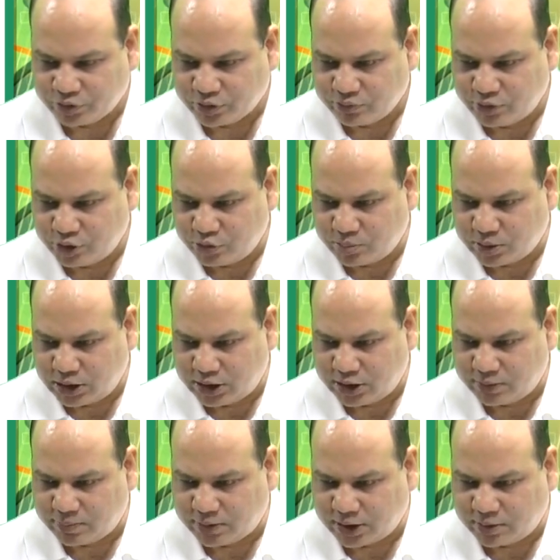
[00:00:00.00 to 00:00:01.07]
When you
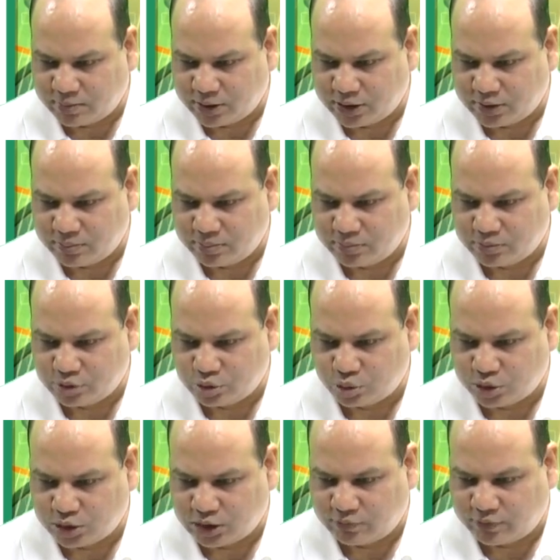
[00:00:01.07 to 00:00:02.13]
multiply by
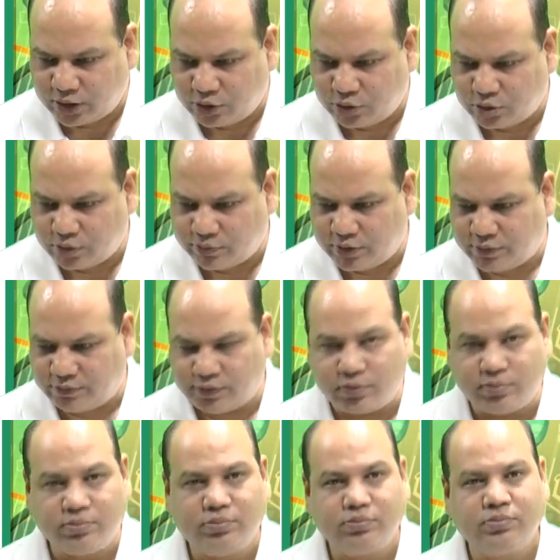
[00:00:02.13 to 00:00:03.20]
total value of the
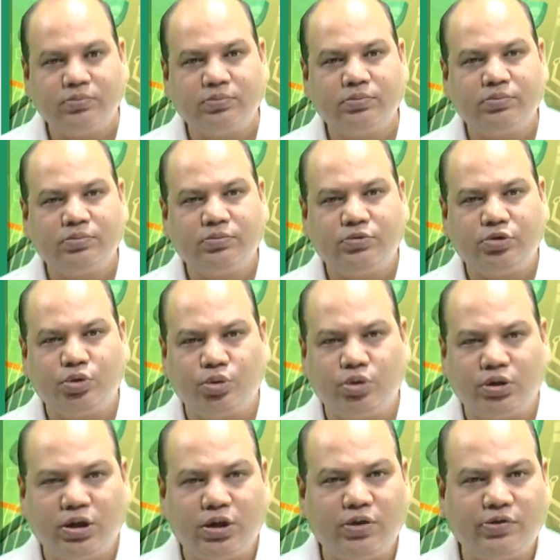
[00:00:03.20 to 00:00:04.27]
firm,
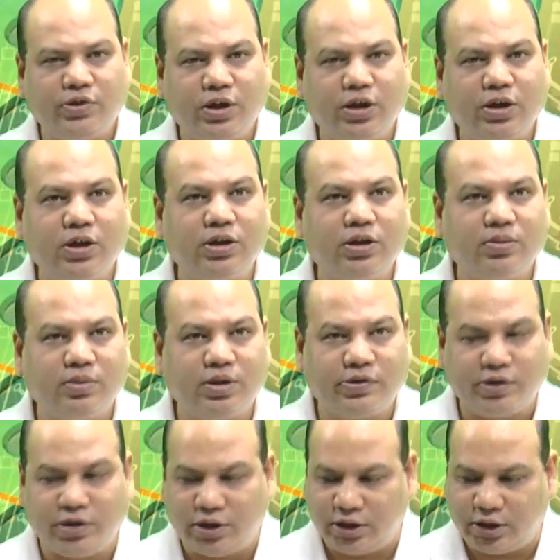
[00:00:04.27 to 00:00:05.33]
total stake in the
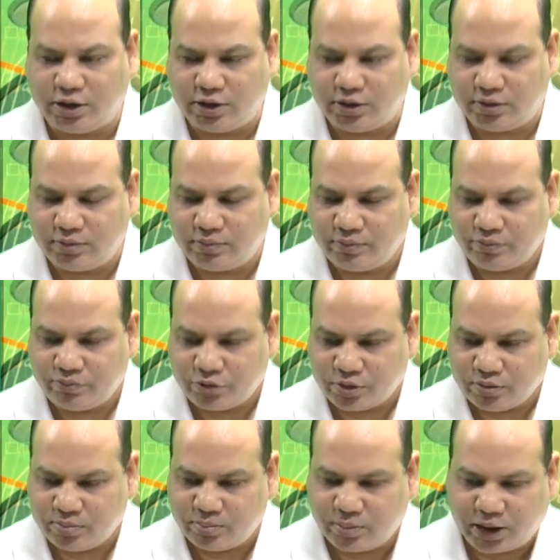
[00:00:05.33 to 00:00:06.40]
merged entity
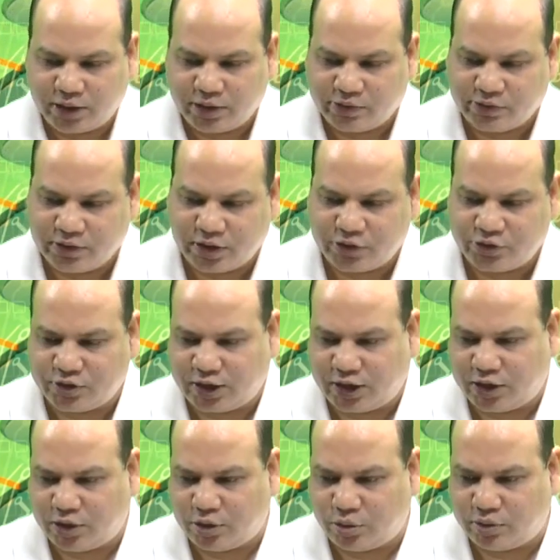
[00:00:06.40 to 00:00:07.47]
minus their
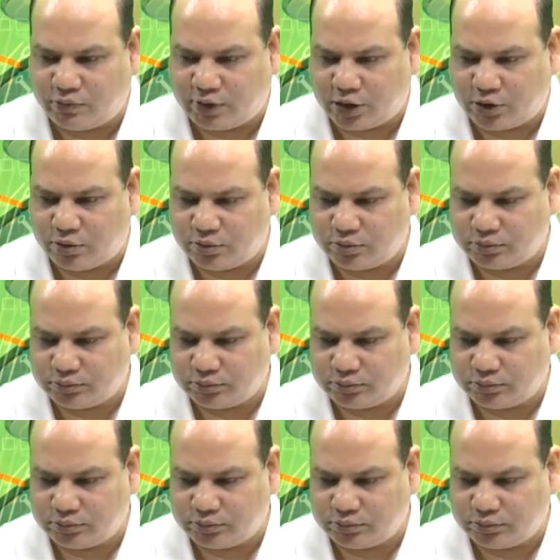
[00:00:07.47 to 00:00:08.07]
standalone value,